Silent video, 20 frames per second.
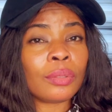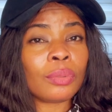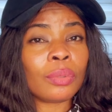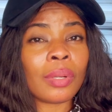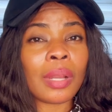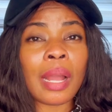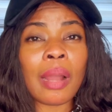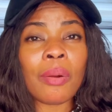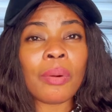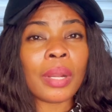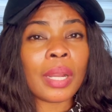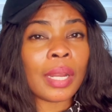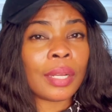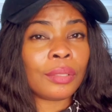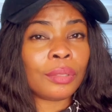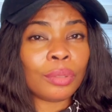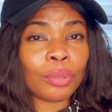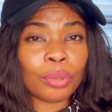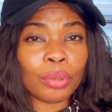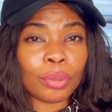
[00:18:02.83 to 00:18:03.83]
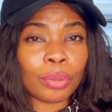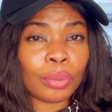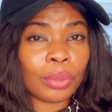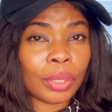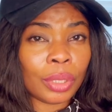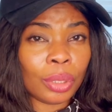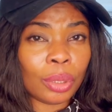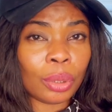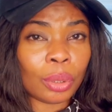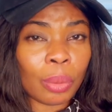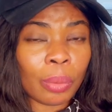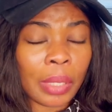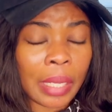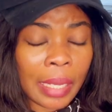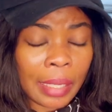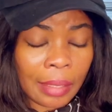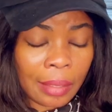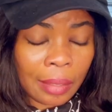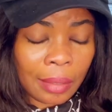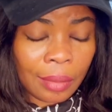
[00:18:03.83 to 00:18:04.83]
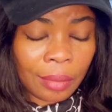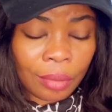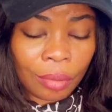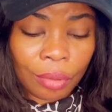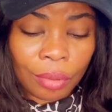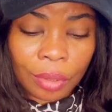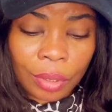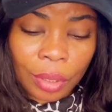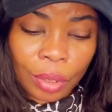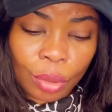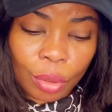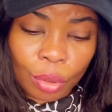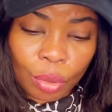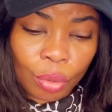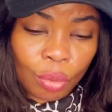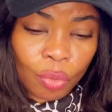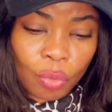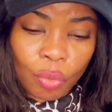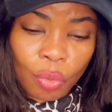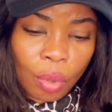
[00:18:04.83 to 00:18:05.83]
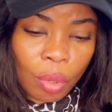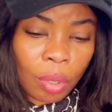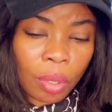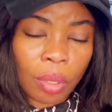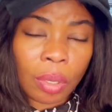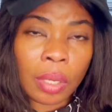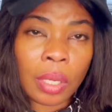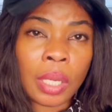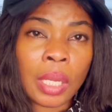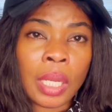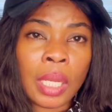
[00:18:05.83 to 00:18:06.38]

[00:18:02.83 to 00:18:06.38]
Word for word: to how can you do the job. Like you need to work.